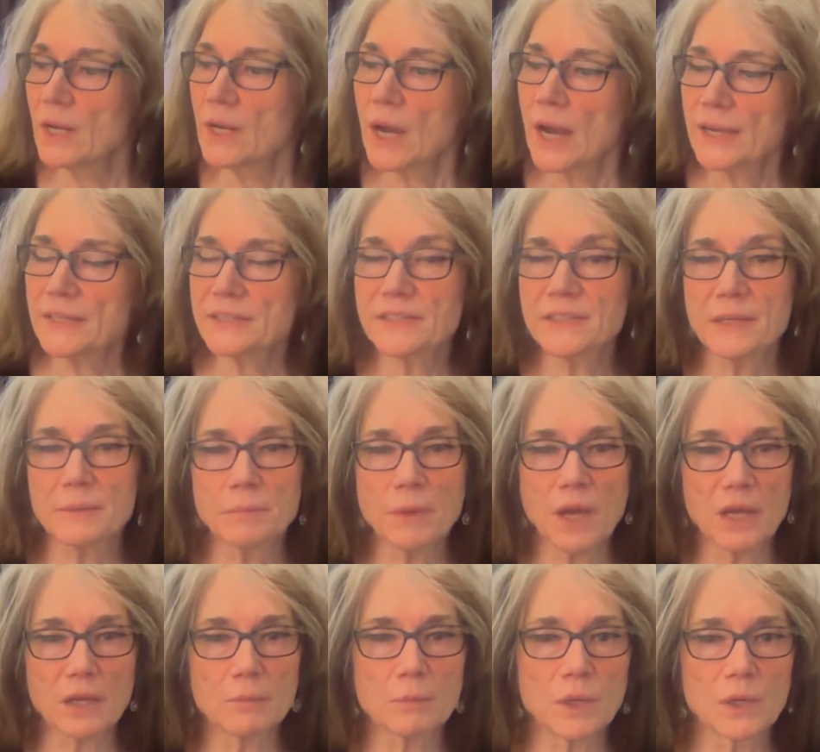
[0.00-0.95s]
I set
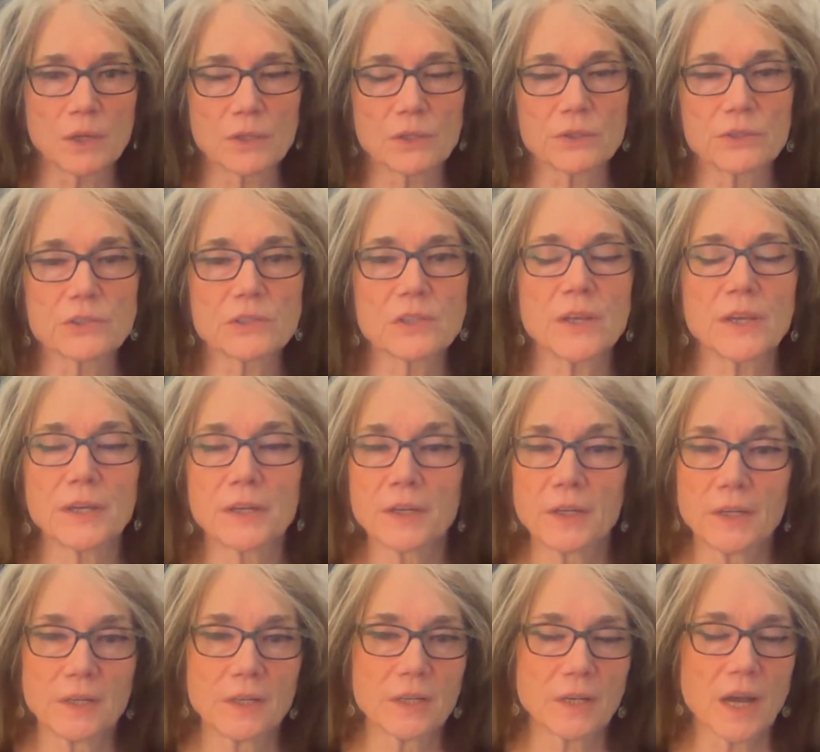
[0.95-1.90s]
mile markers, like
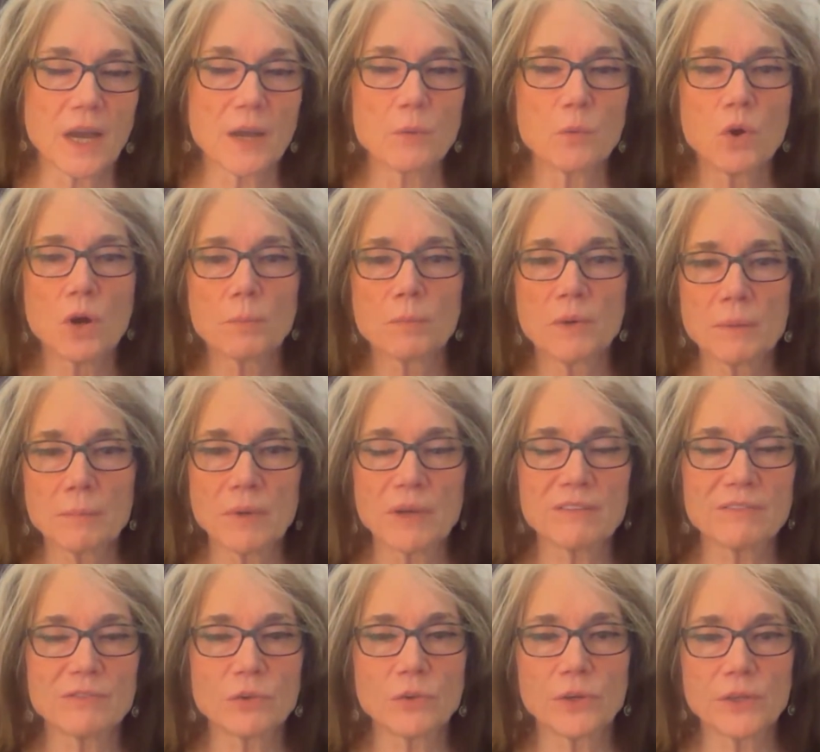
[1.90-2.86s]
I warm up my
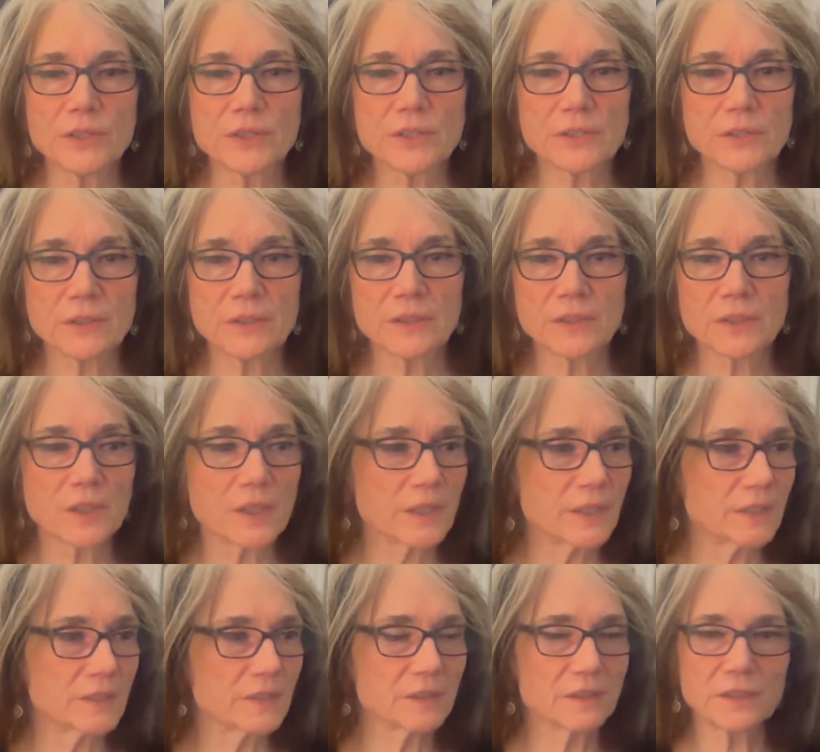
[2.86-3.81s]
voice until I
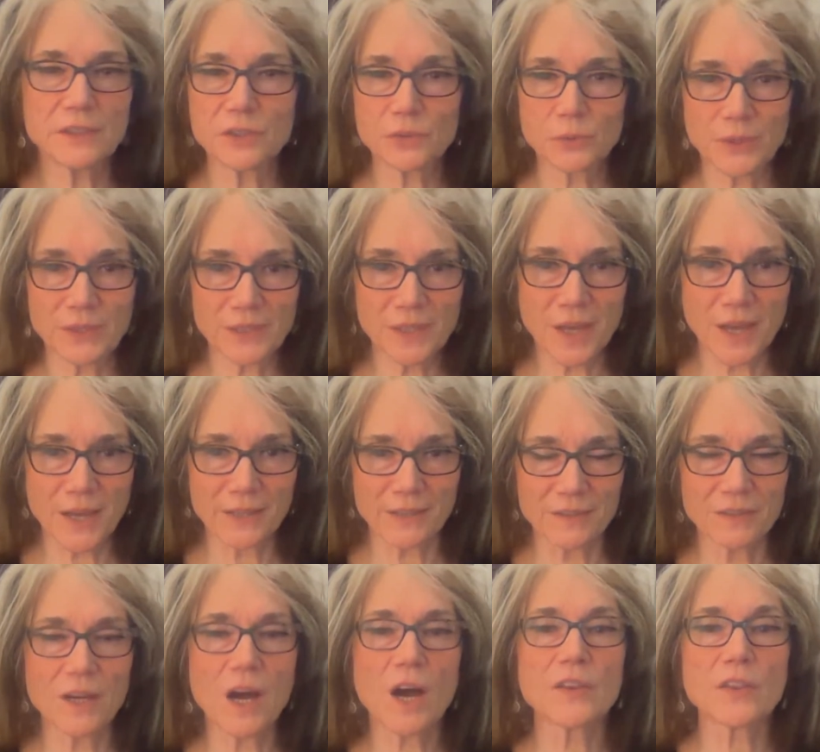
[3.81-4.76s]
get to this red light
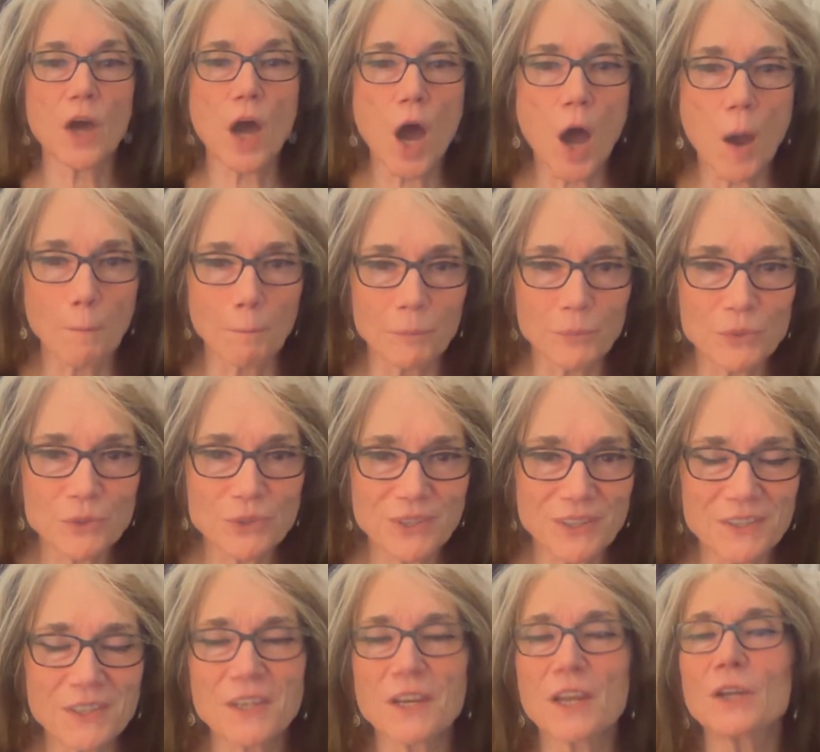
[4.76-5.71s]
on the hums,
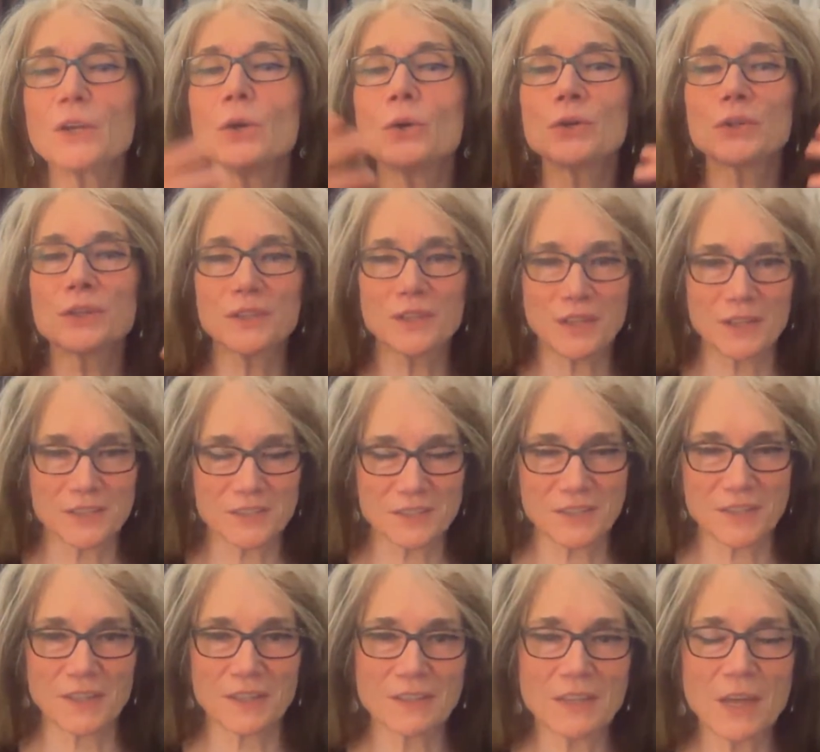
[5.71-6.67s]
and then I go to the next
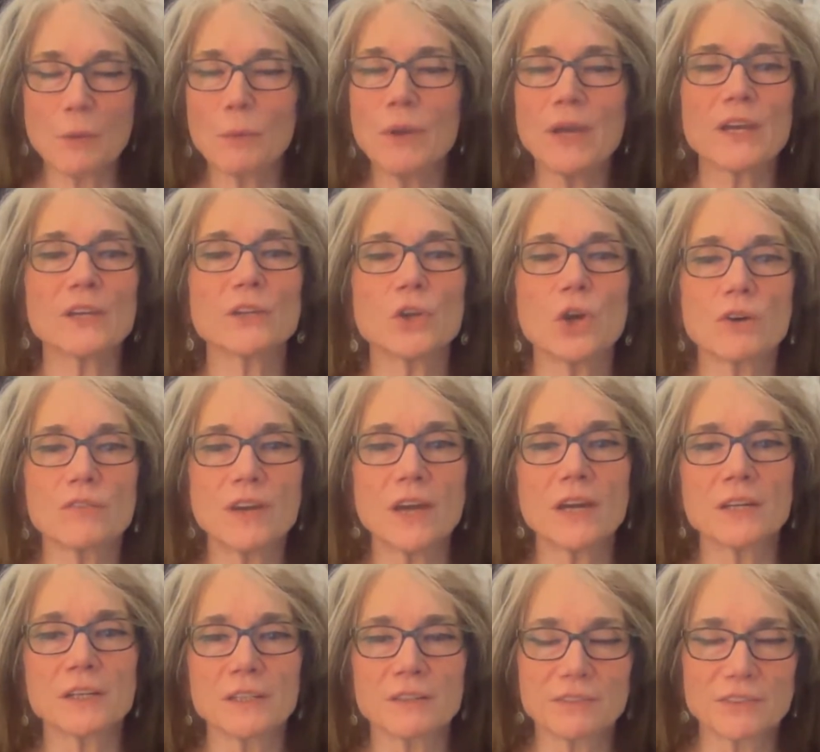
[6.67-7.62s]
thing. That way I know I've
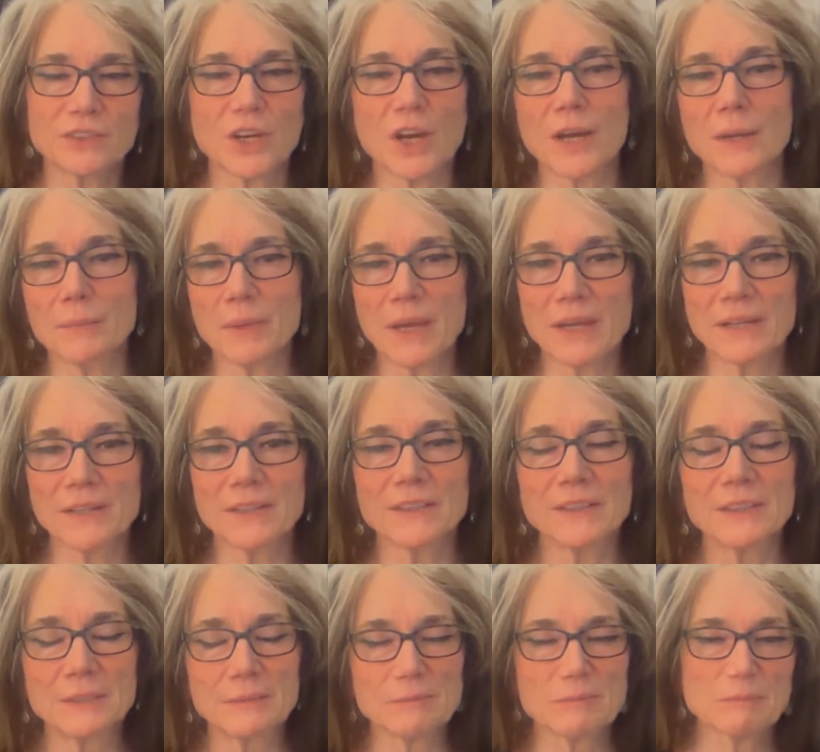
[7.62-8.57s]
had enough time at it.
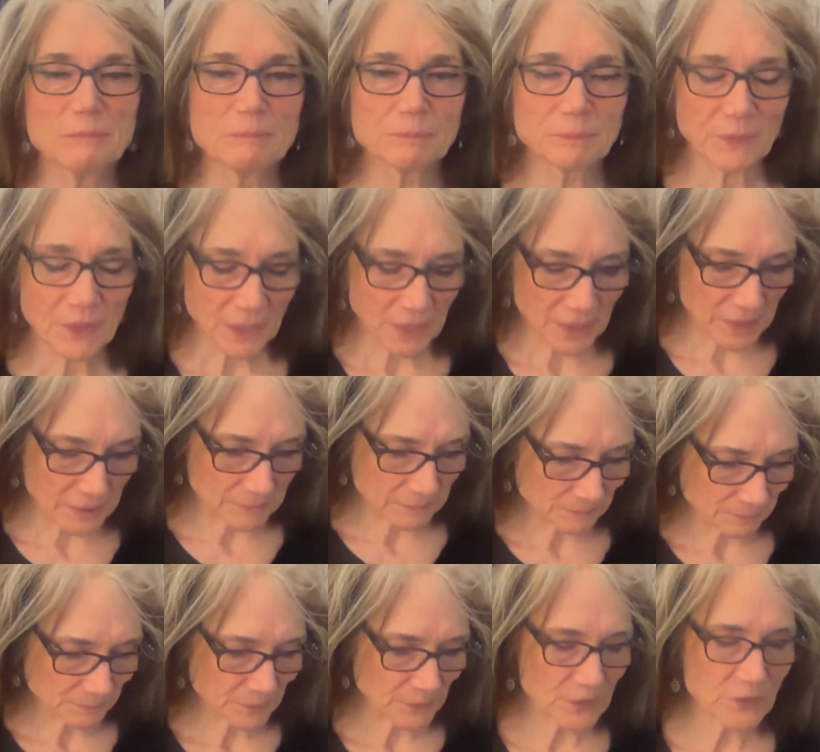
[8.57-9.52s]

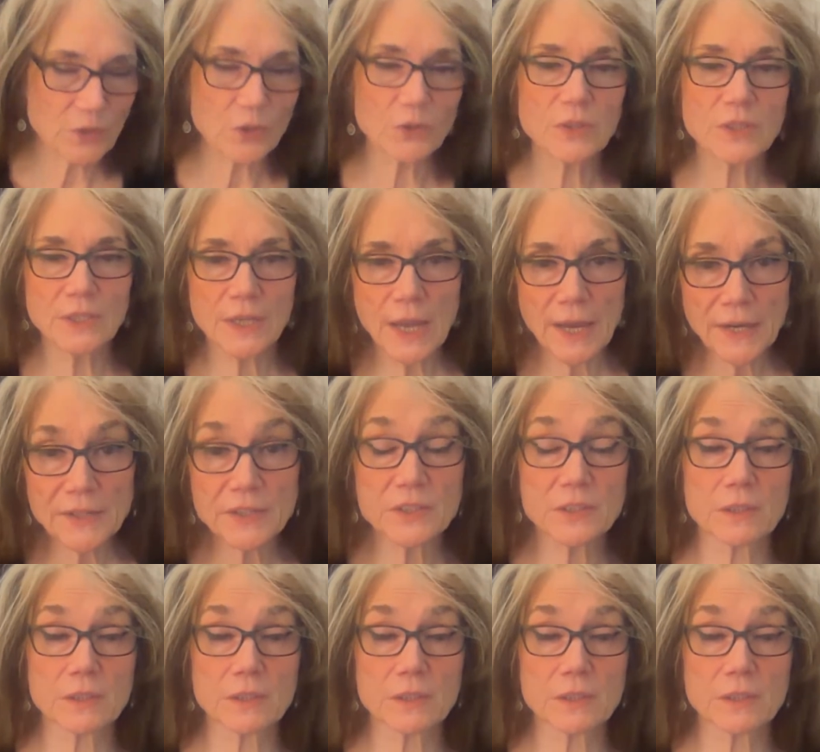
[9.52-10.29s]
So the next